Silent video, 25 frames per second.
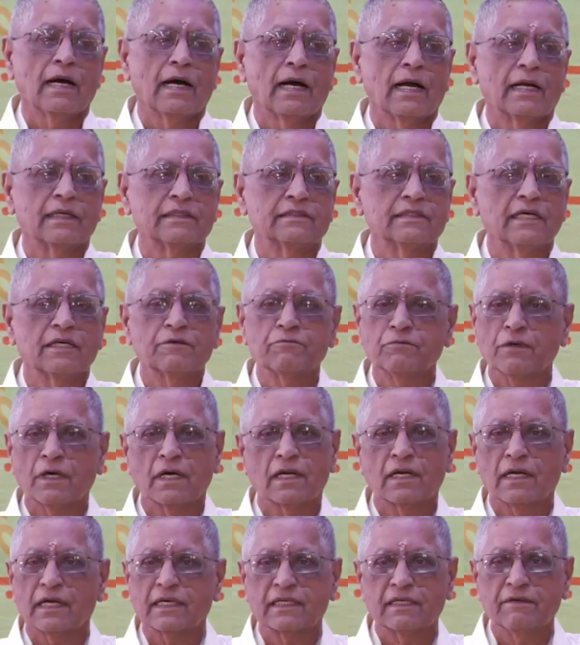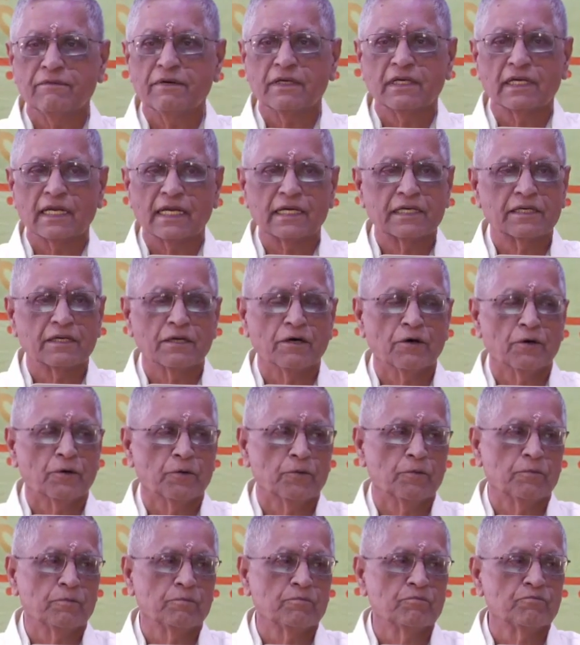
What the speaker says: And that we are not giving right now.